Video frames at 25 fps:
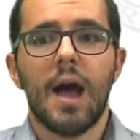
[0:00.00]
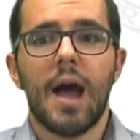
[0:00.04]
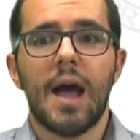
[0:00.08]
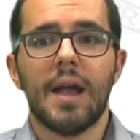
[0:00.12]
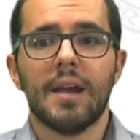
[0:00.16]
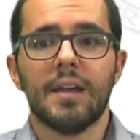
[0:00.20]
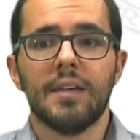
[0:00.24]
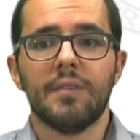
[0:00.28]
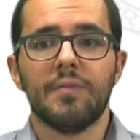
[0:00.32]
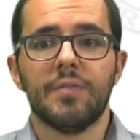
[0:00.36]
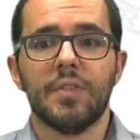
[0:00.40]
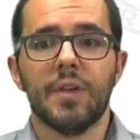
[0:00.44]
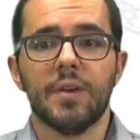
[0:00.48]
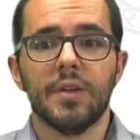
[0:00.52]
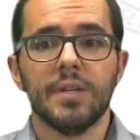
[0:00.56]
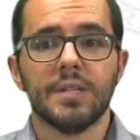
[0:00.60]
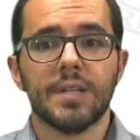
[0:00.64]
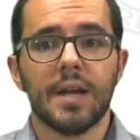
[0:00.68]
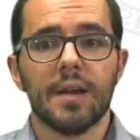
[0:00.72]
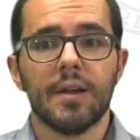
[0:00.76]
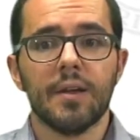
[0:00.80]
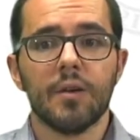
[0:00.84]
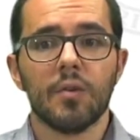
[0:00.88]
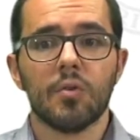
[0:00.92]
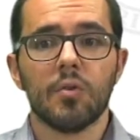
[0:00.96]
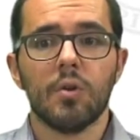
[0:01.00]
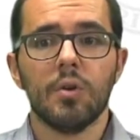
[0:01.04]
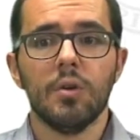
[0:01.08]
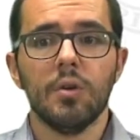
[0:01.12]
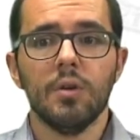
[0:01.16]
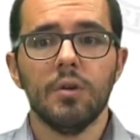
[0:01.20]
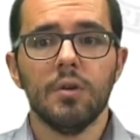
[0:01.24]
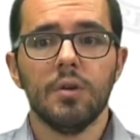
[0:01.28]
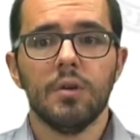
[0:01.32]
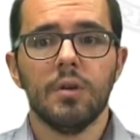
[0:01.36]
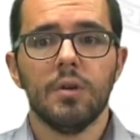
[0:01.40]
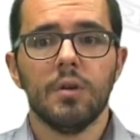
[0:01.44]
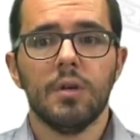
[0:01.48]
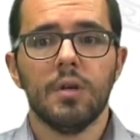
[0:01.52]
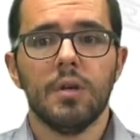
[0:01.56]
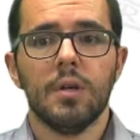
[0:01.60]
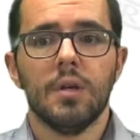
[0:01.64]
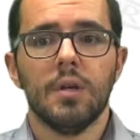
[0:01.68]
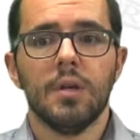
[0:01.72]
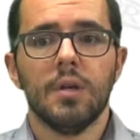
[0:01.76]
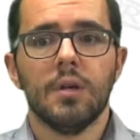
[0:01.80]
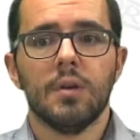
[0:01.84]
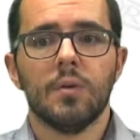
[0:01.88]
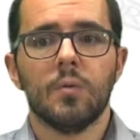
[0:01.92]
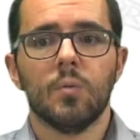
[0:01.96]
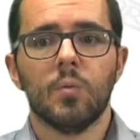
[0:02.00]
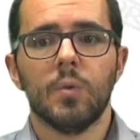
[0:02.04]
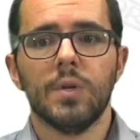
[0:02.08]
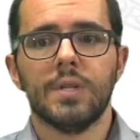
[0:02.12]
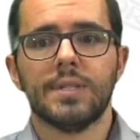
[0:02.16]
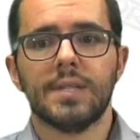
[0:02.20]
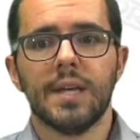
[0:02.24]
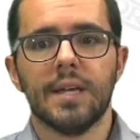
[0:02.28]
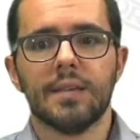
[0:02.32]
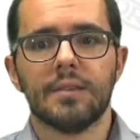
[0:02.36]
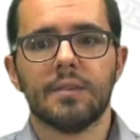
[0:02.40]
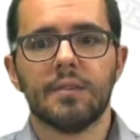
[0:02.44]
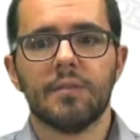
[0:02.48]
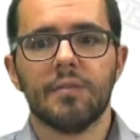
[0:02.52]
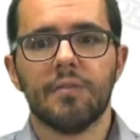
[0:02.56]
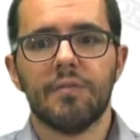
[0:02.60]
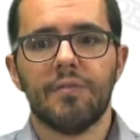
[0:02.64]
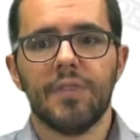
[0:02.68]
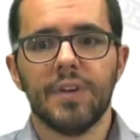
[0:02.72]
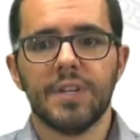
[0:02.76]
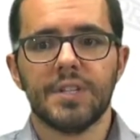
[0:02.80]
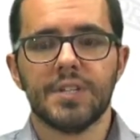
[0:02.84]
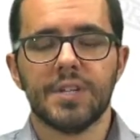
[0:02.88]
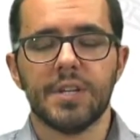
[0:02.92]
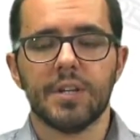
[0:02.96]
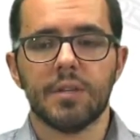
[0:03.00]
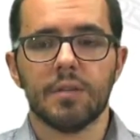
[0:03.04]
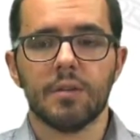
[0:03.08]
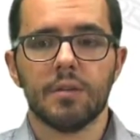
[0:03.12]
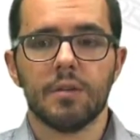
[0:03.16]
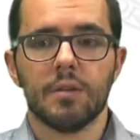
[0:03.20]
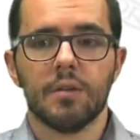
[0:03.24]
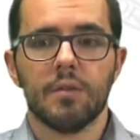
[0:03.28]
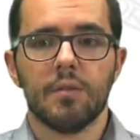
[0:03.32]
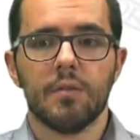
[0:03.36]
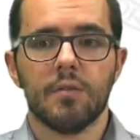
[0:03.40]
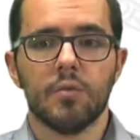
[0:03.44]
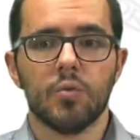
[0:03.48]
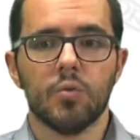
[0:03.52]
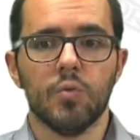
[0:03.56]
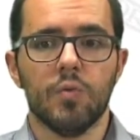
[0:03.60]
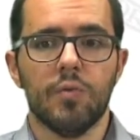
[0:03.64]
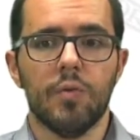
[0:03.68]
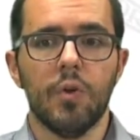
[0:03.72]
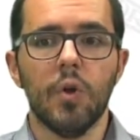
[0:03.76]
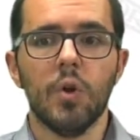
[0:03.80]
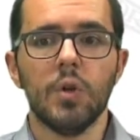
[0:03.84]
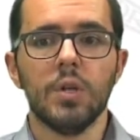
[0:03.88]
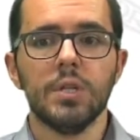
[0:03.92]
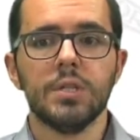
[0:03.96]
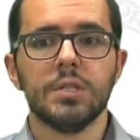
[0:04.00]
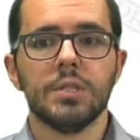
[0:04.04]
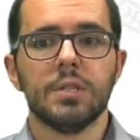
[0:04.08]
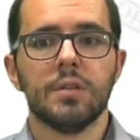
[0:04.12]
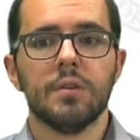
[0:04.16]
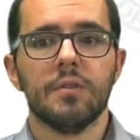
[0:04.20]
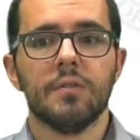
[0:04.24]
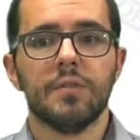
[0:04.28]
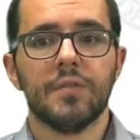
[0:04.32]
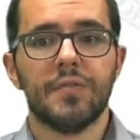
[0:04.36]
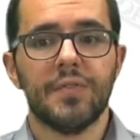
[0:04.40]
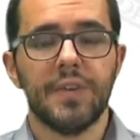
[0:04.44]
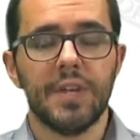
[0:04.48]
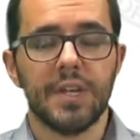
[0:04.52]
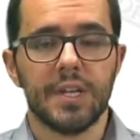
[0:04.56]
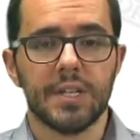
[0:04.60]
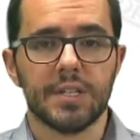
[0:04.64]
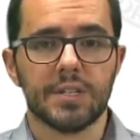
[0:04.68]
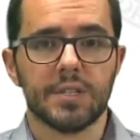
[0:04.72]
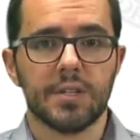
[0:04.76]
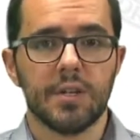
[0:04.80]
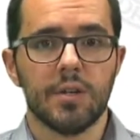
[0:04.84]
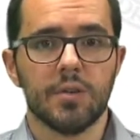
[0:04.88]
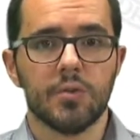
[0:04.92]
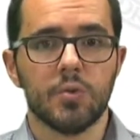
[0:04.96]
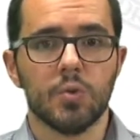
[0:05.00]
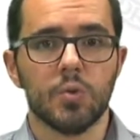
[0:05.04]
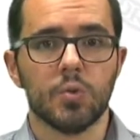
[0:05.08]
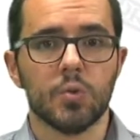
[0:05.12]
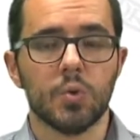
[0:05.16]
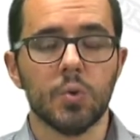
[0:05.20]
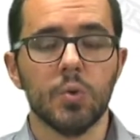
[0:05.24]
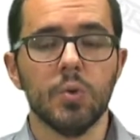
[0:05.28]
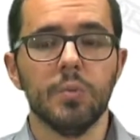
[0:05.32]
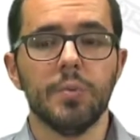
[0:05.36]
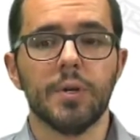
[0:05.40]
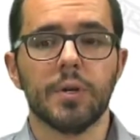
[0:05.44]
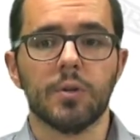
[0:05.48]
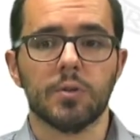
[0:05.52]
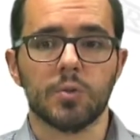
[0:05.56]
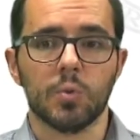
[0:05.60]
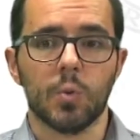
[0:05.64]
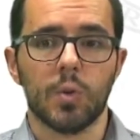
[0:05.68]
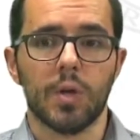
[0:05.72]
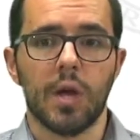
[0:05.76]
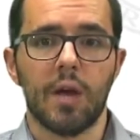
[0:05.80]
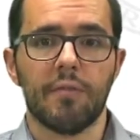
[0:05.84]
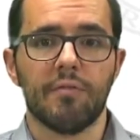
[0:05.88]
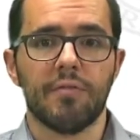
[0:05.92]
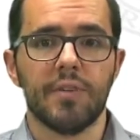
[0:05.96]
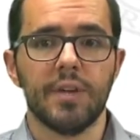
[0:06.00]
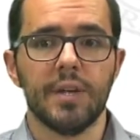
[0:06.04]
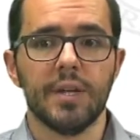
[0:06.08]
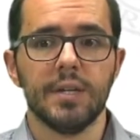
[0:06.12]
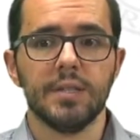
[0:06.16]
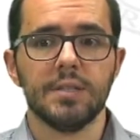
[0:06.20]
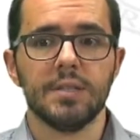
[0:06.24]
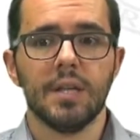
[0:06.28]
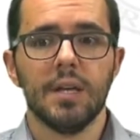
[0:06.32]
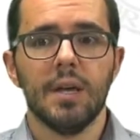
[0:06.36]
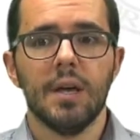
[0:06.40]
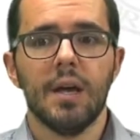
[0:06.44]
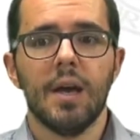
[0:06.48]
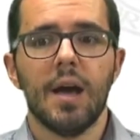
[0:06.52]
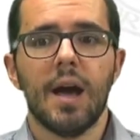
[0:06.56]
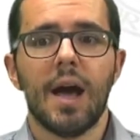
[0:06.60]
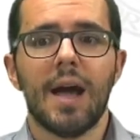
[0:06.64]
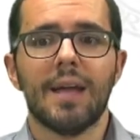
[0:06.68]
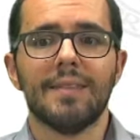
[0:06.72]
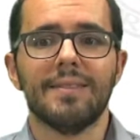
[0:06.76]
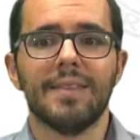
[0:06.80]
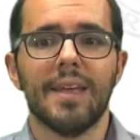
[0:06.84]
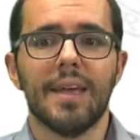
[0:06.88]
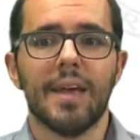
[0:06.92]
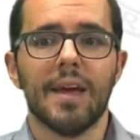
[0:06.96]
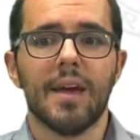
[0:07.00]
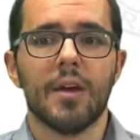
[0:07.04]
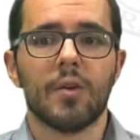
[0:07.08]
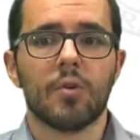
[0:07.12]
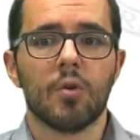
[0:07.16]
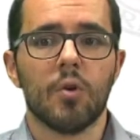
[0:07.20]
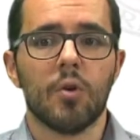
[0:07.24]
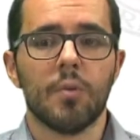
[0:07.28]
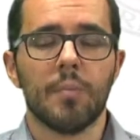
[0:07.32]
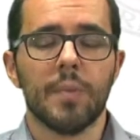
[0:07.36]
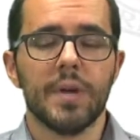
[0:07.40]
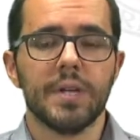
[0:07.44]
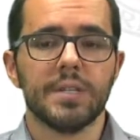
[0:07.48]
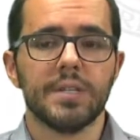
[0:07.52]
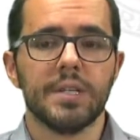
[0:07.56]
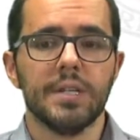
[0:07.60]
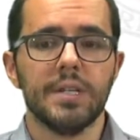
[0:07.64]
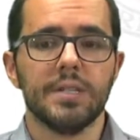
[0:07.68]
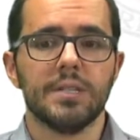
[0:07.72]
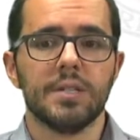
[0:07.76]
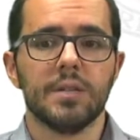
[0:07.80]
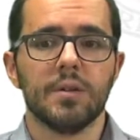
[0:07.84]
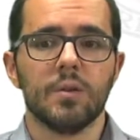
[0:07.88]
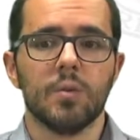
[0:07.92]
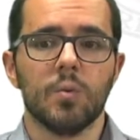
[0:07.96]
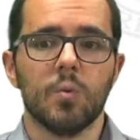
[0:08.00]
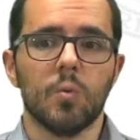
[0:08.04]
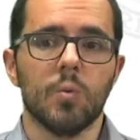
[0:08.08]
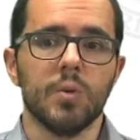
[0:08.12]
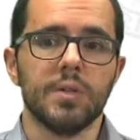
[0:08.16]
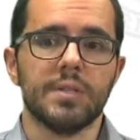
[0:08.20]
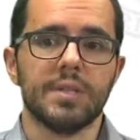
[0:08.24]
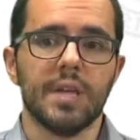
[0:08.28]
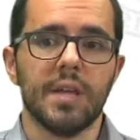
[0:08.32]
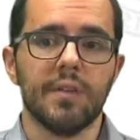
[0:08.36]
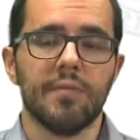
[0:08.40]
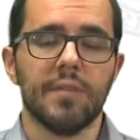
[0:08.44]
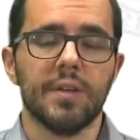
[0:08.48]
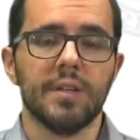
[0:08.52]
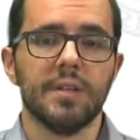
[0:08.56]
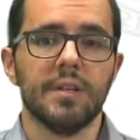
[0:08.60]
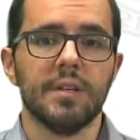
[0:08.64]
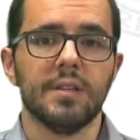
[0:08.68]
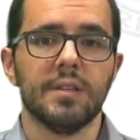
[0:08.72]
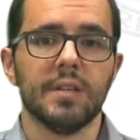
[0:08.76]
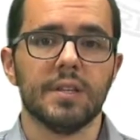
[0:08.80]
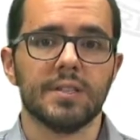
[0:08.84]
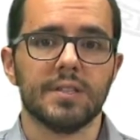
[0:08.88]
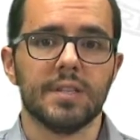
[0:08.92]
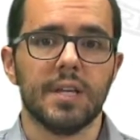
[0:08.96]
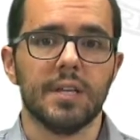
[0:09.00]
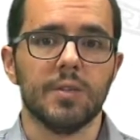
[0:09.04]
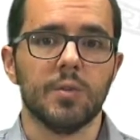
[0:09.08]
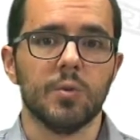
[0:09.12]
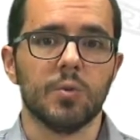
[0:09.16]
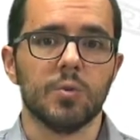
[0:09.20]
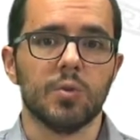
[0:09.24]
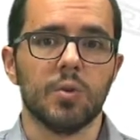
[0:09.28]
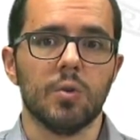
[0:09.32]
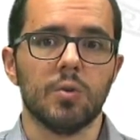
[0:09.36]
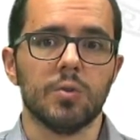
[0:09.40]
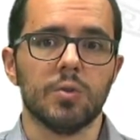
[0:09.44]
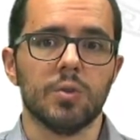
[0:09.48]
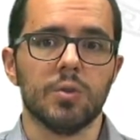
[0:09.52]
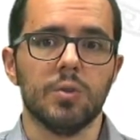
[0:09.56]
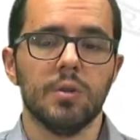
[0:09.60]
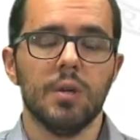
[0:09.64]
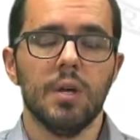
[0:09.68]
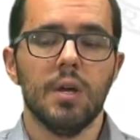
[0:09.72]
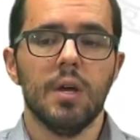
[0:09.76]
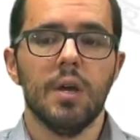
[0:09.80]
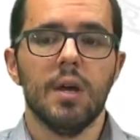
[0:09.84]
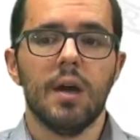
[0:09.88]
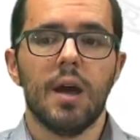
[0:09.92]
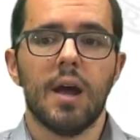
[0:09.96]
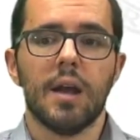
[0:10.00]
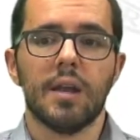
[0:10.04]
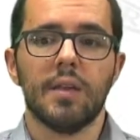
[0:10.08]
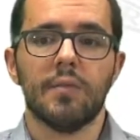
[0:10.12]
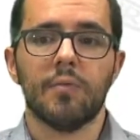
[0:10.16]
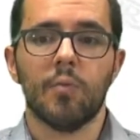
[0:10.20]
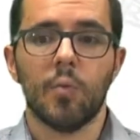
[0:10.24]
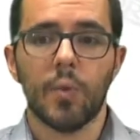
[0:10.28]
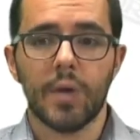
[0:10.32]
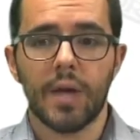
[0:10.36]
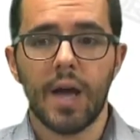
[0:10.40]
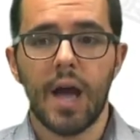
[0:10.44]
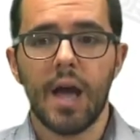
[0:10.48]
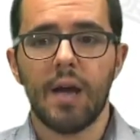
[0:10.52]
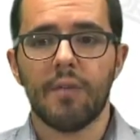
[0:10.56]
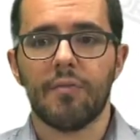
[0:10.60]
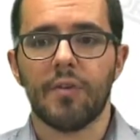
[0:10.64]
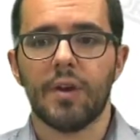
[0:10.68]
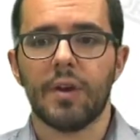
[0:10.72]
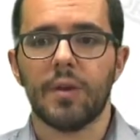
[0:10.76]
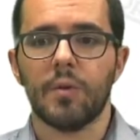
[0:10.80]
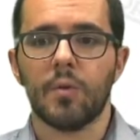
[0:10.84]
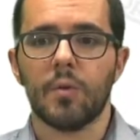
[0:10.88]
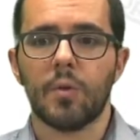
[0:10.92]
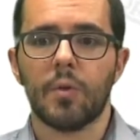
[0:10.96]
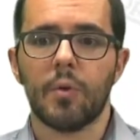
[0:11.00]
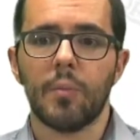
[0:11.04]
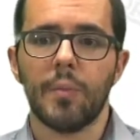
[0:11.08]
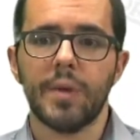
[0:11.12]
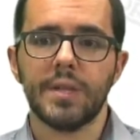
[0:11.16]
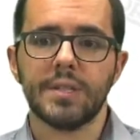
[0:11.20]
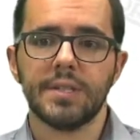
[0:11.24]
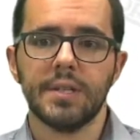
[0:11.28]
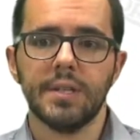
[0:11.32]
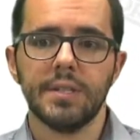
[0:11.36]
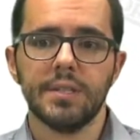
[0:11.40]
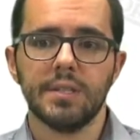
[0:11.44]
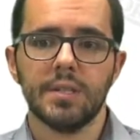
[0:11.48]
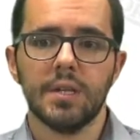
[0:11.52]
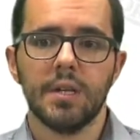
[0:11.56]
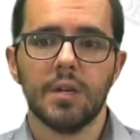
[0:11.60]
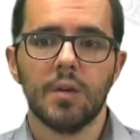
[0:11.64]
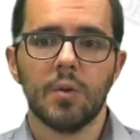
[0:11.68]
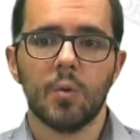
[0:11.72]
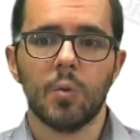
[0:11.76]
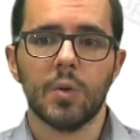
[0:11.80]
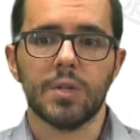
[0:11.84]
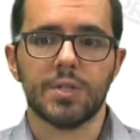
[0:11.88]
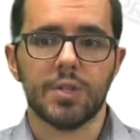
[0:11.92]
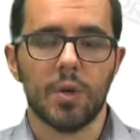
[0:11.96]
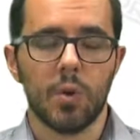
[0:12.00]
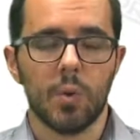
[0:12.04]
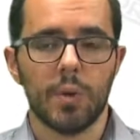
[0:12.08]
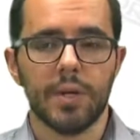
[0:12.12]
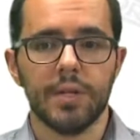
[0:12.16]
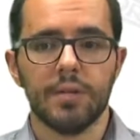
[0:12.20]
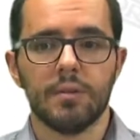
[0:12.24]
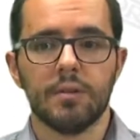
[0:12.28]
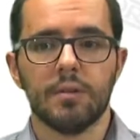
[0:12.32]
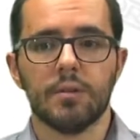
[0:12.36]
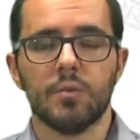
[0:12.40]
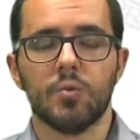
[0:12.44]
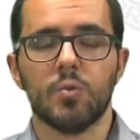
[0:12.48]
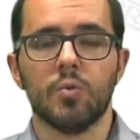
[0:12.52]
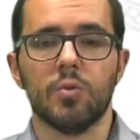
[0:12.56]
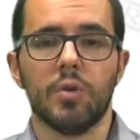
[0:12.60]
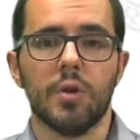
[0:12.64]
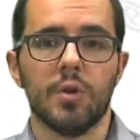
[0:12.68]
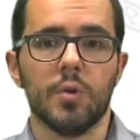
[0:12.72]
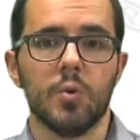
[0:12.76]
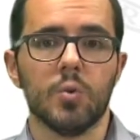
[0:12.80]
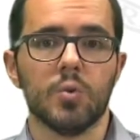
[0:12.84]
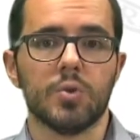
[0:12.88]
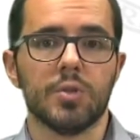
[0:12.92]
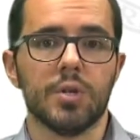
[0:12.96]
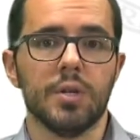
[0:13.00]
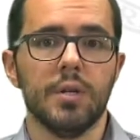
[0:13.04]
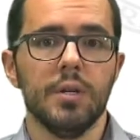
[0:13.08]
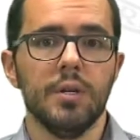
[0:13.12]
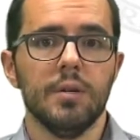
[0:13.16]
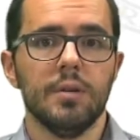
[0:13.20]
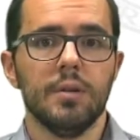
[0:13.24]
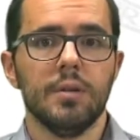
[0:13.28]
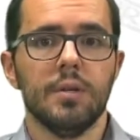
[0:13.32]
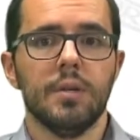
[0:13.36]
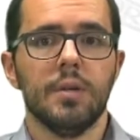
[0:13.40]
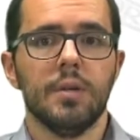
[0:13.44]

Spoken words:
And if there is an error, we set fetching to false, finished to true, because we have finished, and the error message, we save it in the status also. And if we have an error message, we show it to the user